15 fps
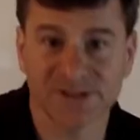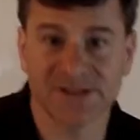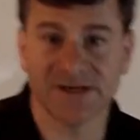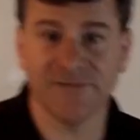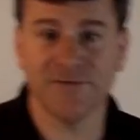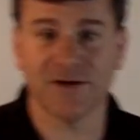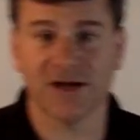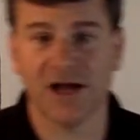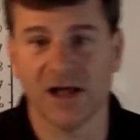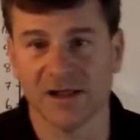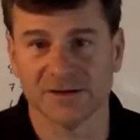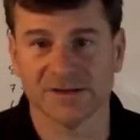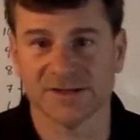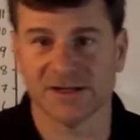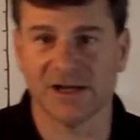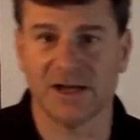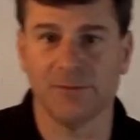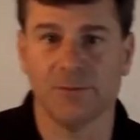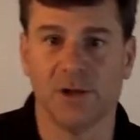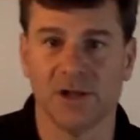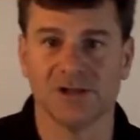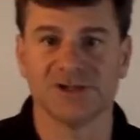different colors, and I
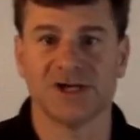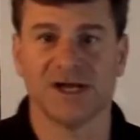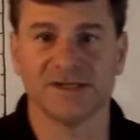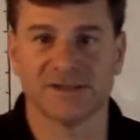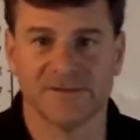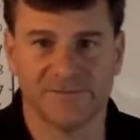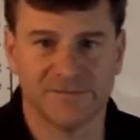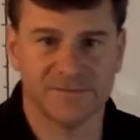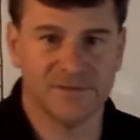apologize if